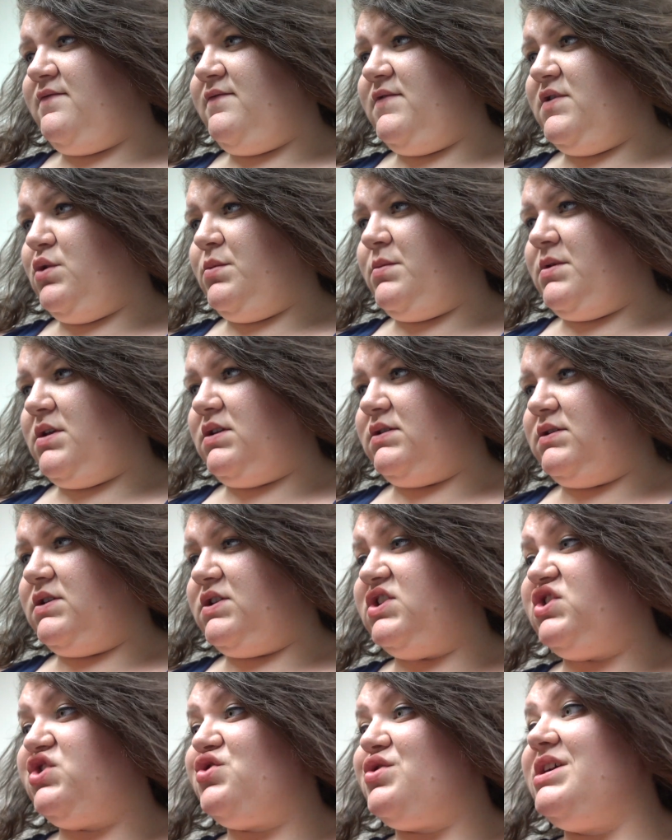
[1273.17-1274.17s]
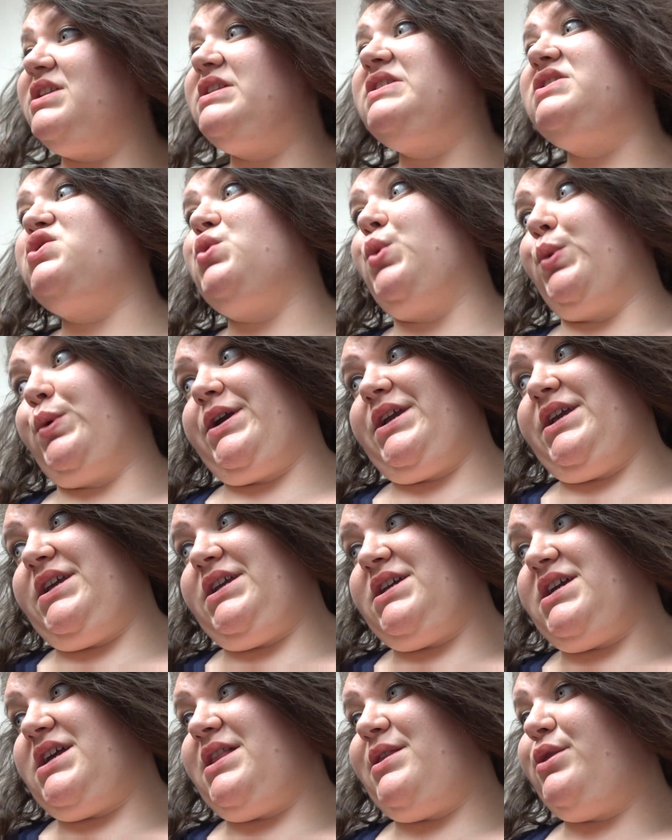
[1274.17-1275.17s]
filming the straight story
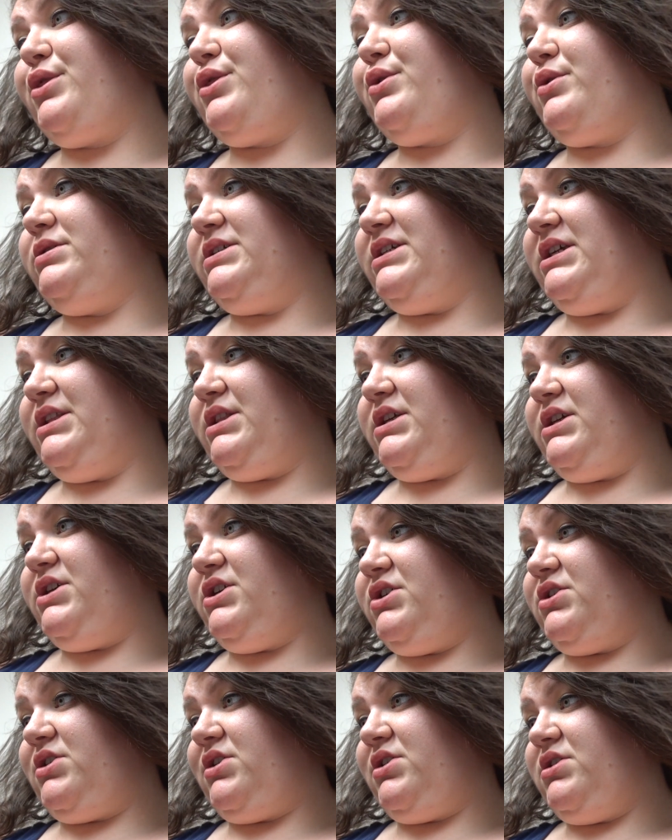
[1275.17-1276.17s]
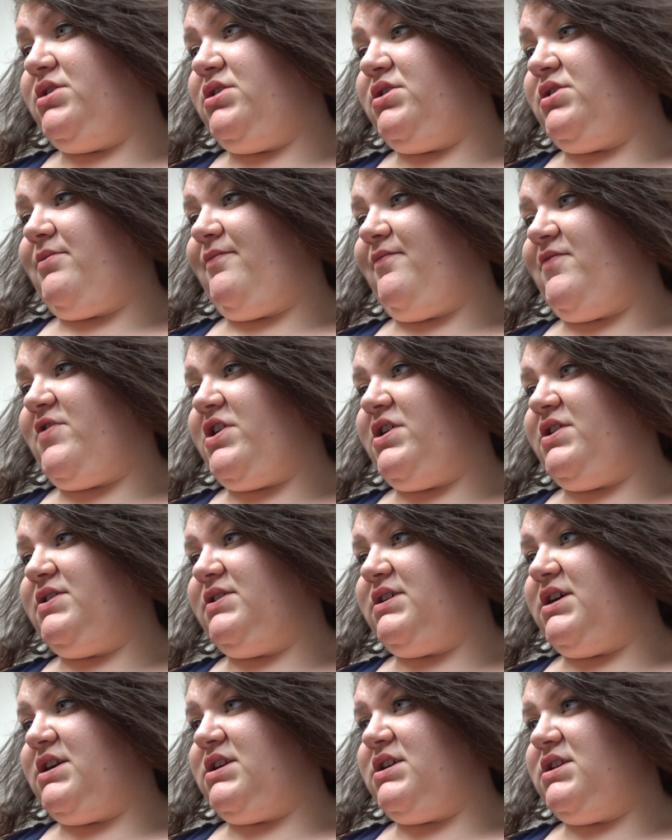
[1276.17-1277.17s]
in the 13th year. I'm very
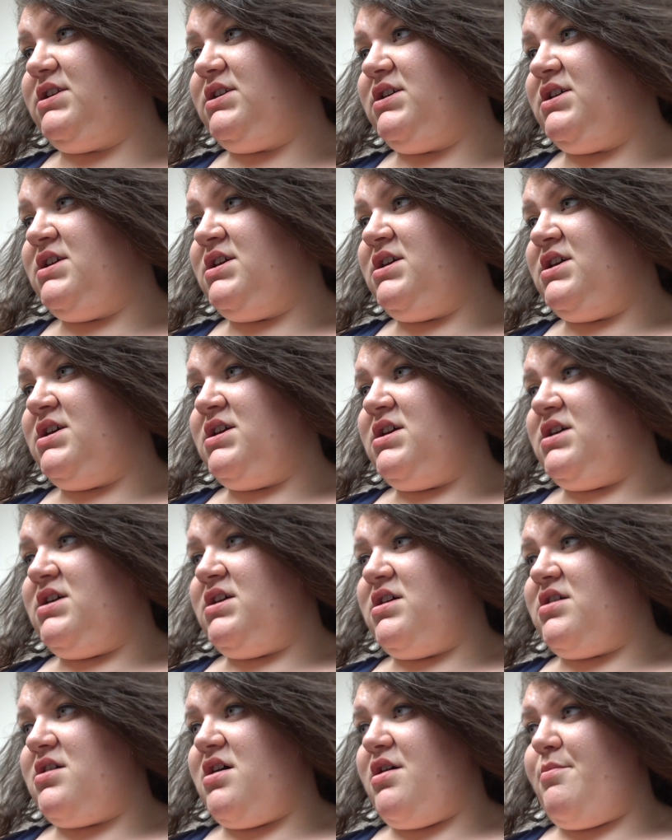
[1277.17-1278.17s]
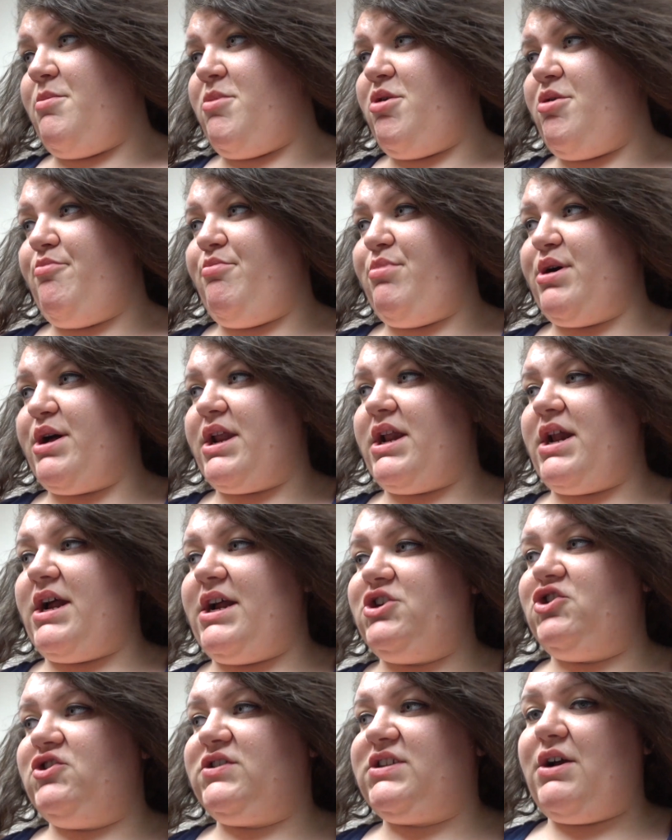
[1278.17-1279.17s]
excited. But I
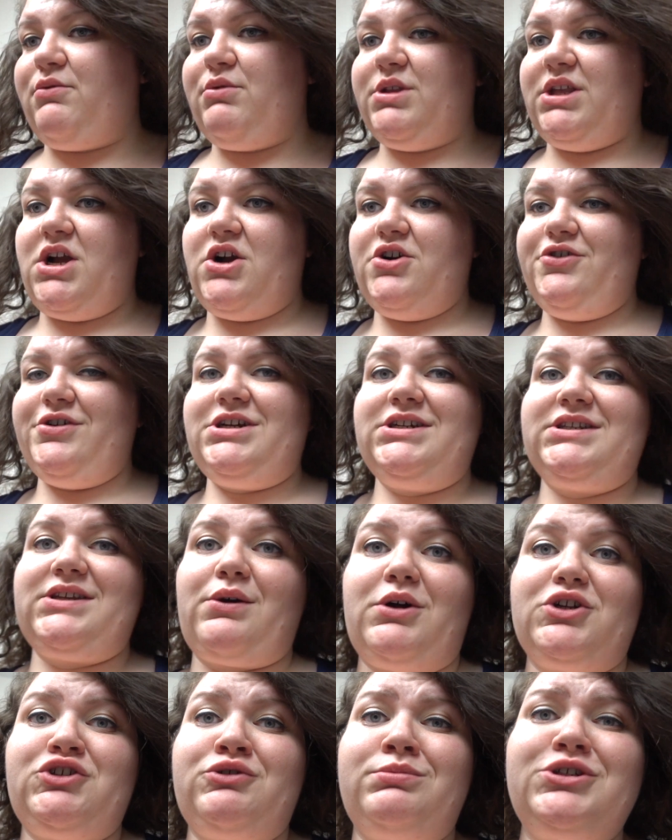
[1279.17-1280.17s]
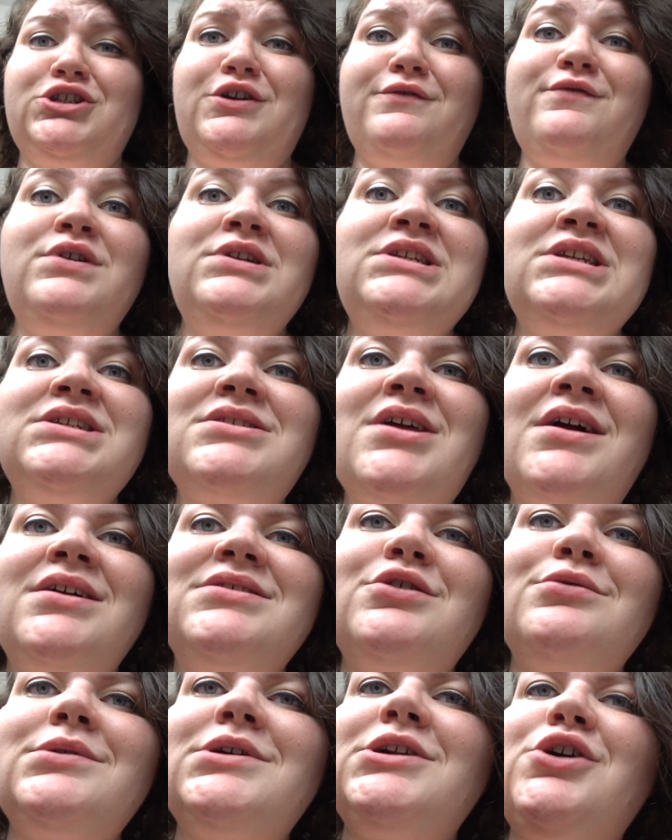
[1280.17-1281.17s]
just got really hungry because I watched a bunch of food TikToks,
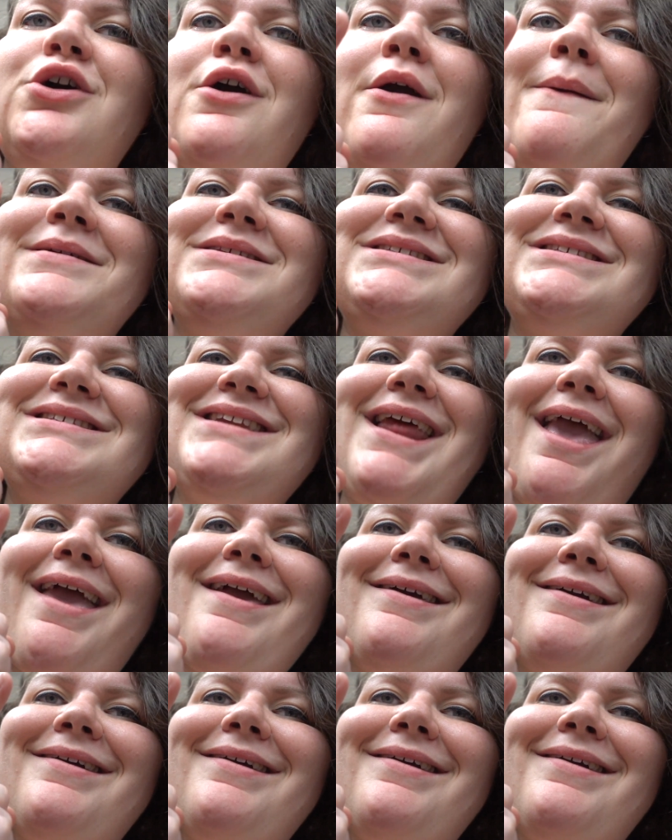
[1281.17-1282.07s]
so I'm going to go grab a snack.